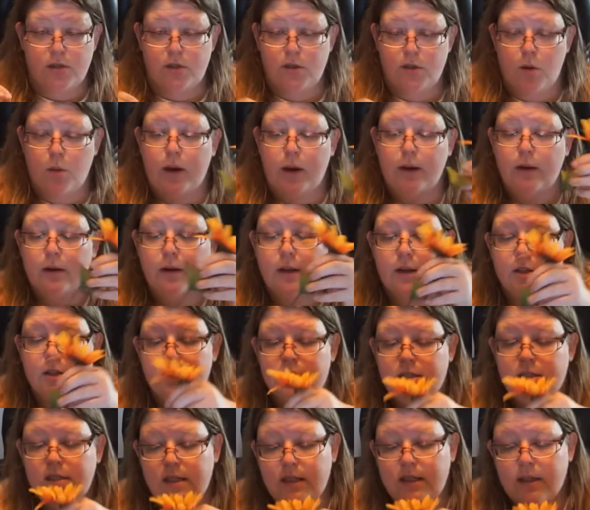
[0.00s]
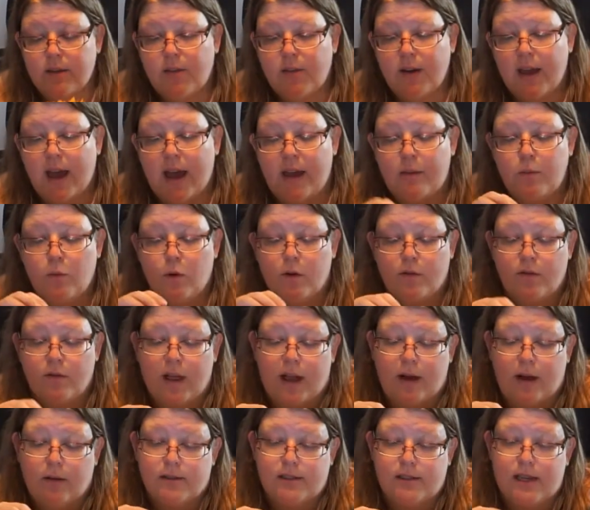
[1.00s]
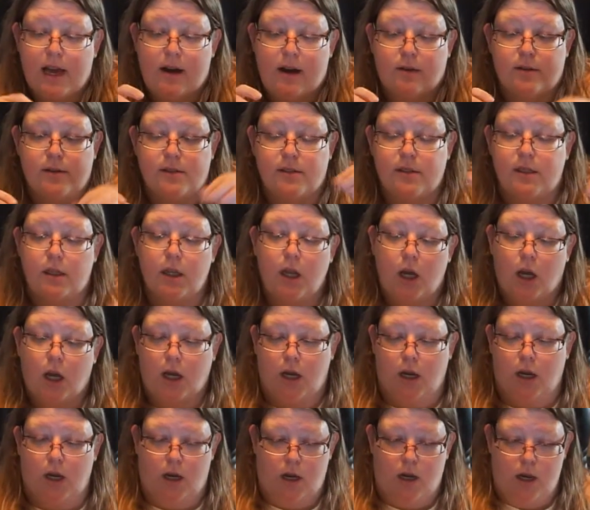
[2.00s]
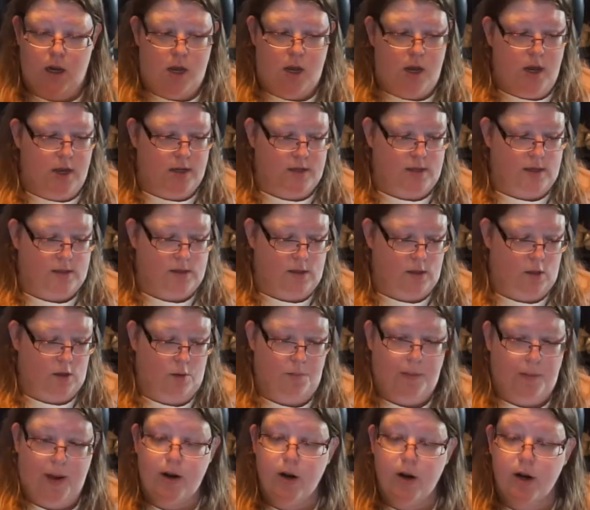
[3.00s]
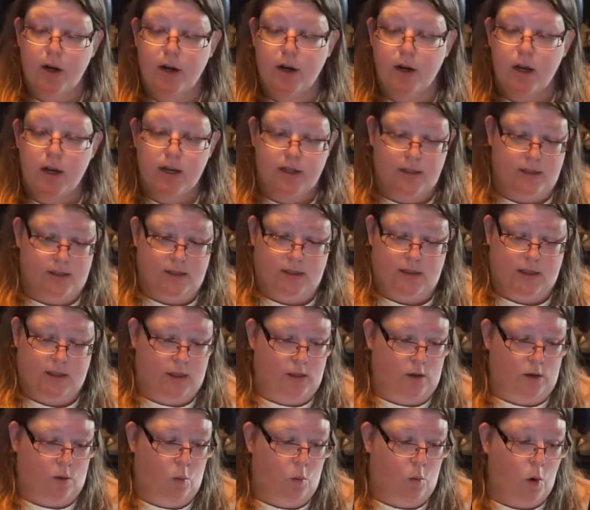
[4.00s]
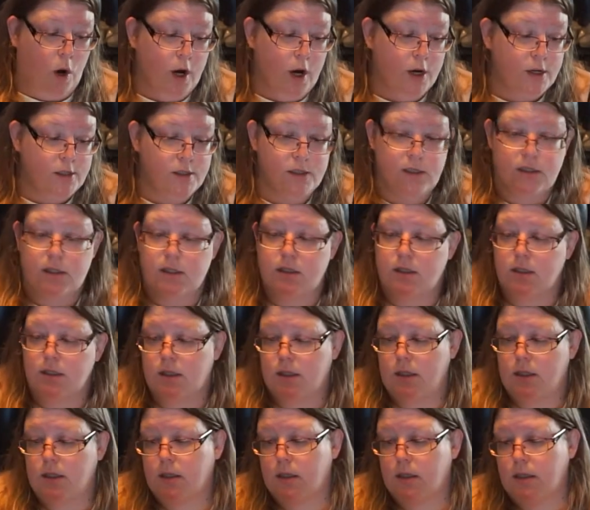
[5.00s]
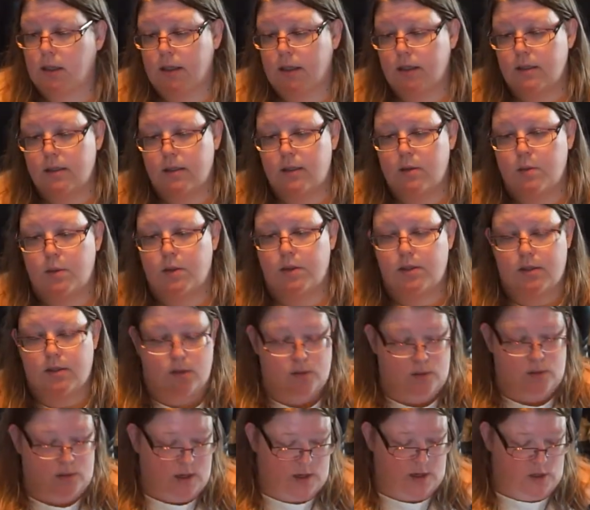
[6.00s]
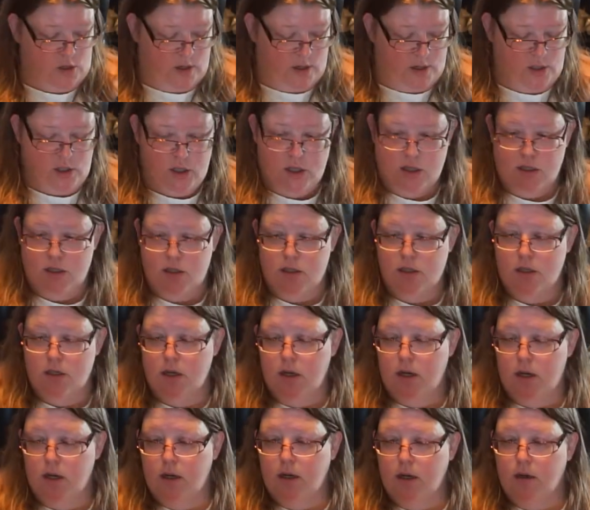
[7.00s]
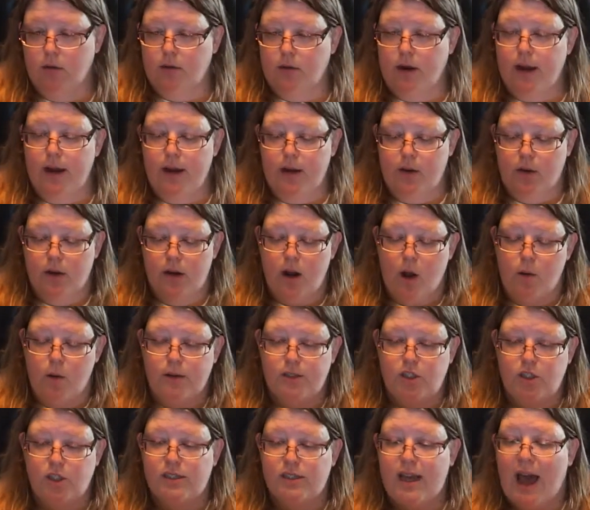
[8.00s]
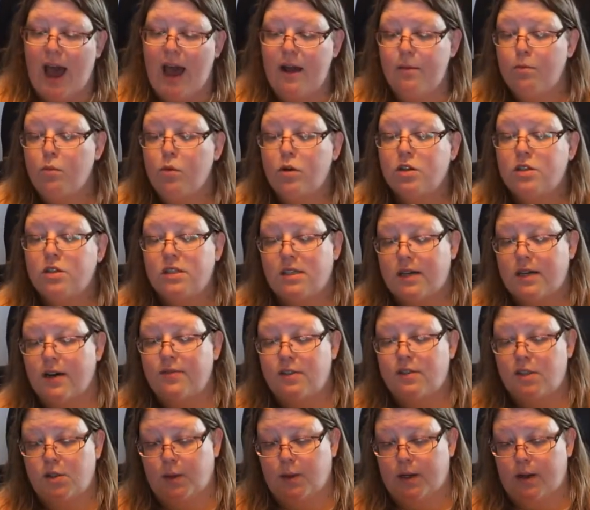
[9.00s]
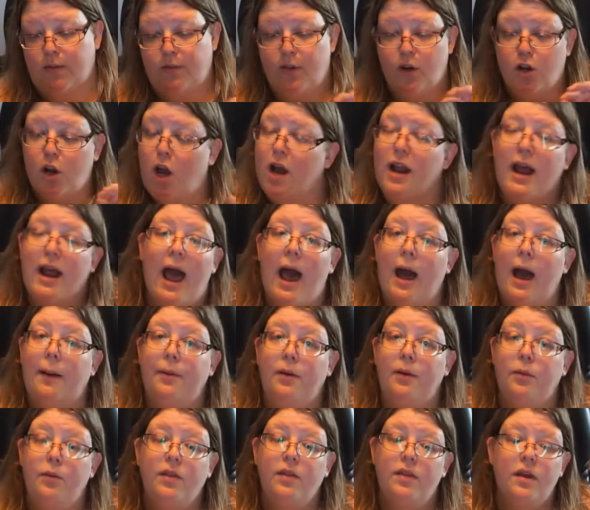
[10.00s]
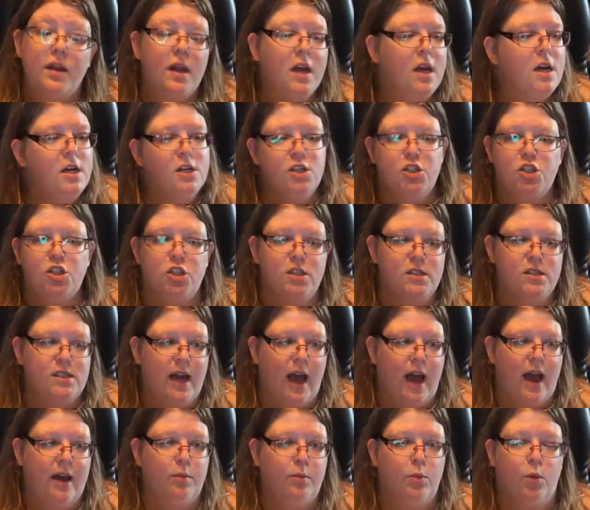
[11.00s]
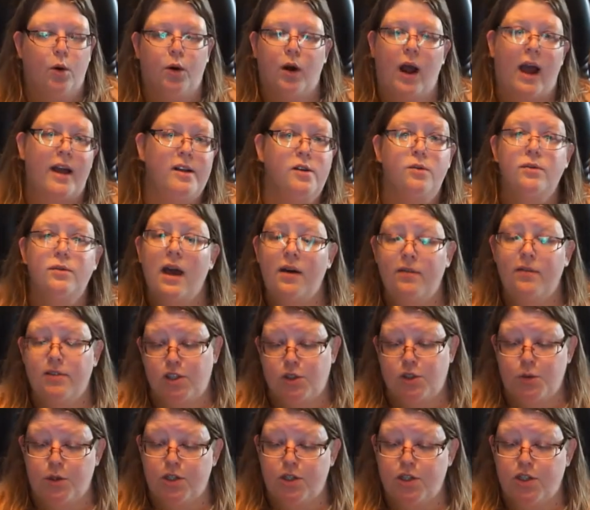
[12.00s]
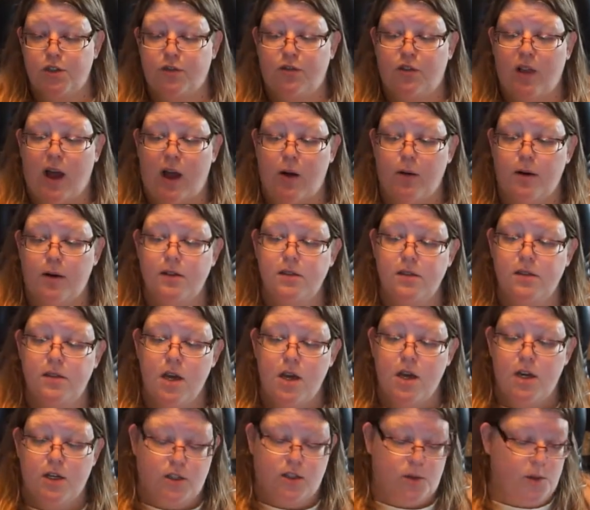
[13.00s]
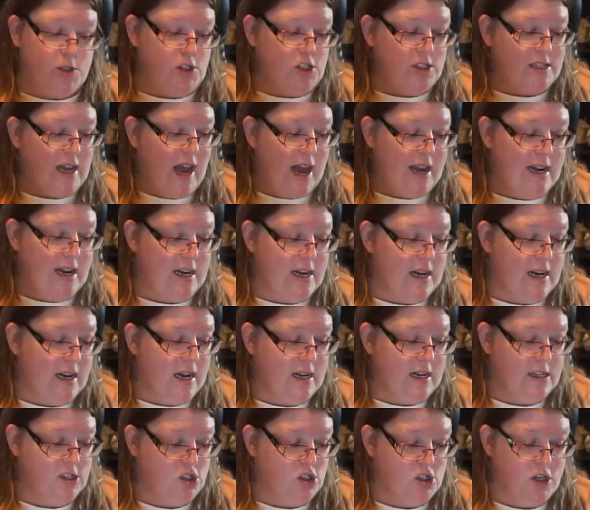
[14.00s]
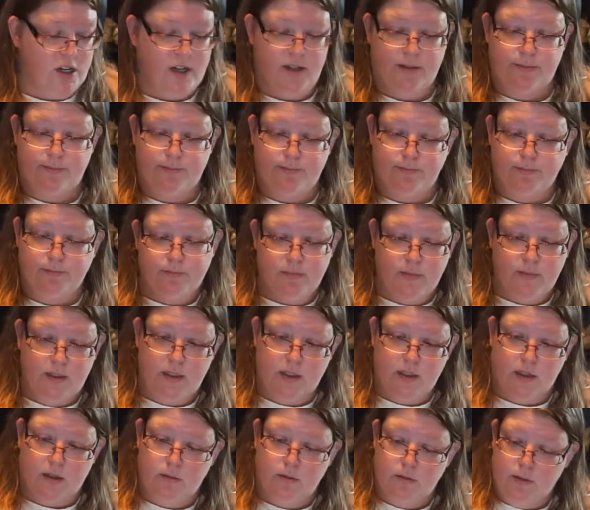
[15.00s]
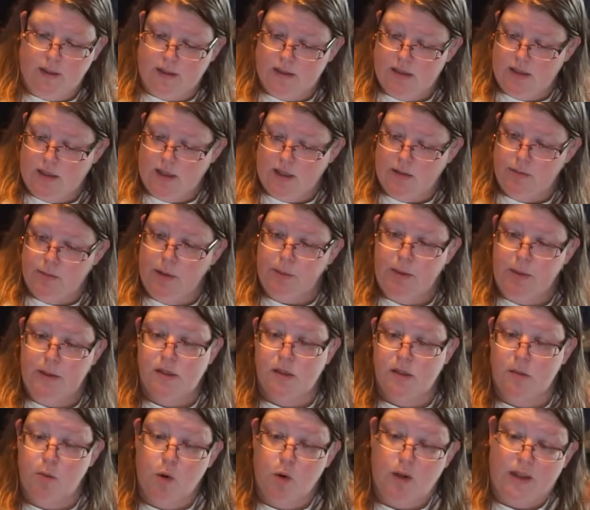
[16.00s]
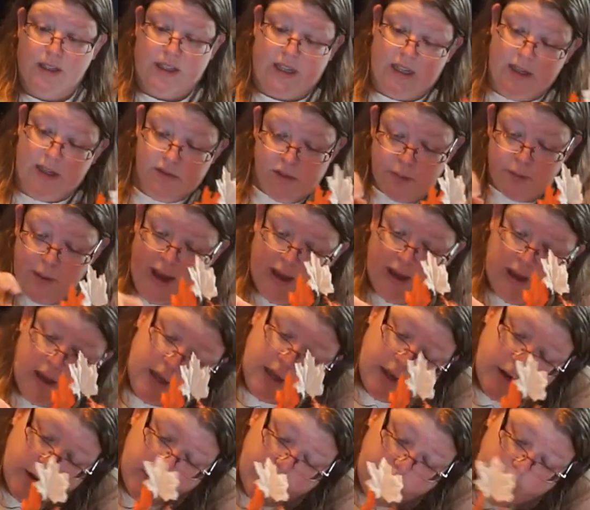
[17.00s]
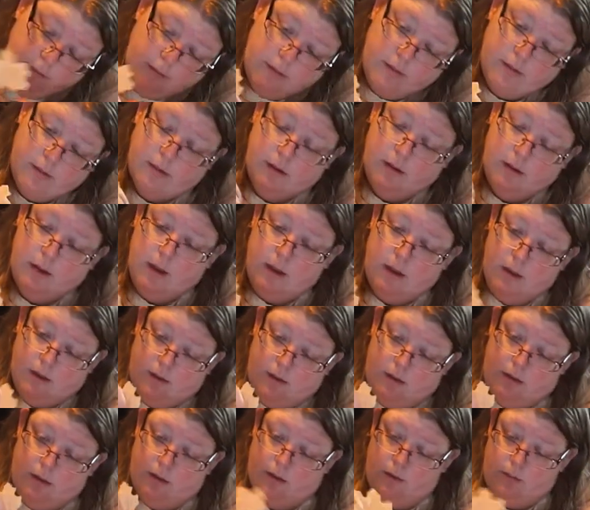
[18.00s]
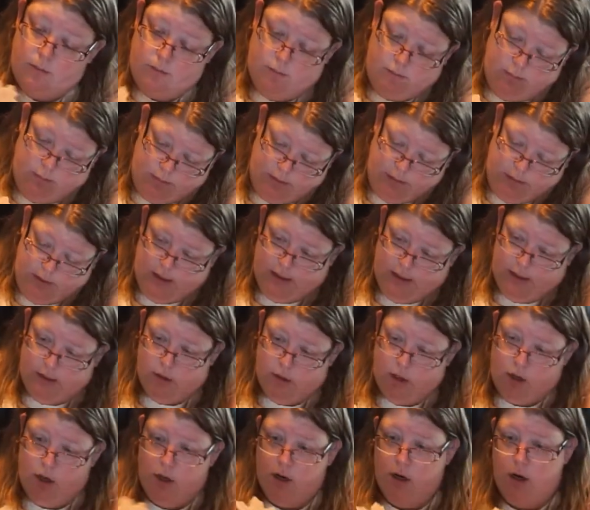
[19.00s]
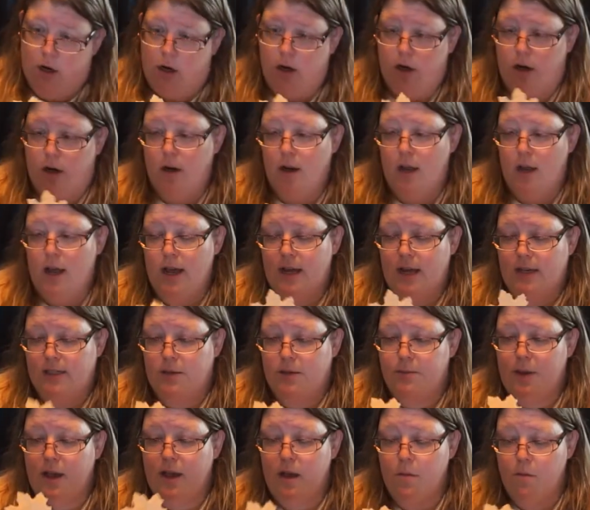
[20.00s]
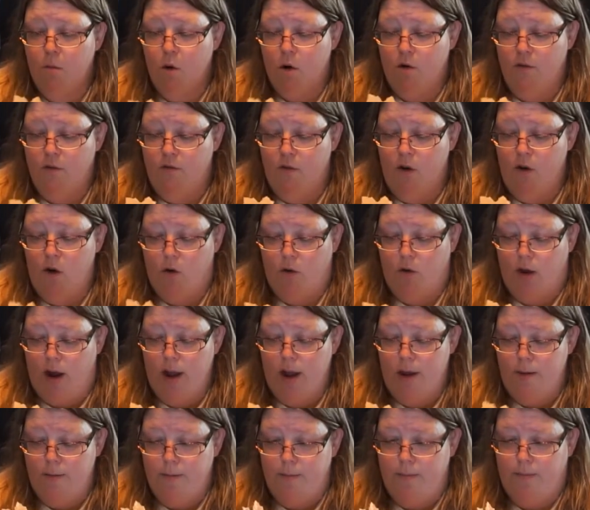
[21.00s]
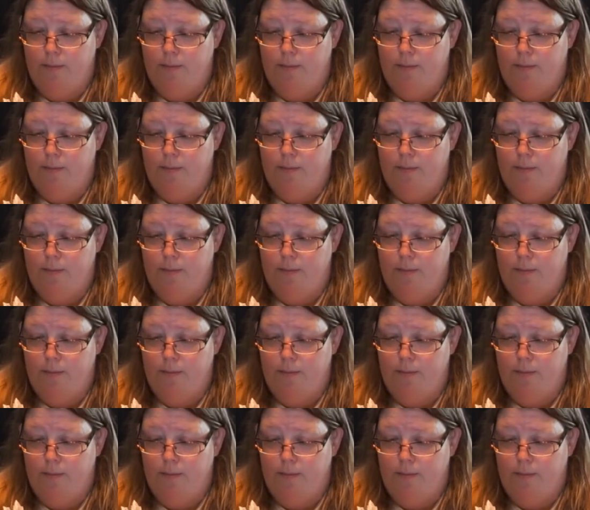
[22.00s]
So why don't I just see if I add more flowers, how does it look? Does it look better? Does it look worse? Let's see, where's those hydrangeas? Right? You can always just add more stuff to it. If you're not happy with it, just add more. I don't have a shortage of flowers, so I just added an extra, you know, let's see, maybe some more leaves back here. You know, it doesn't hurt to make it more full, right?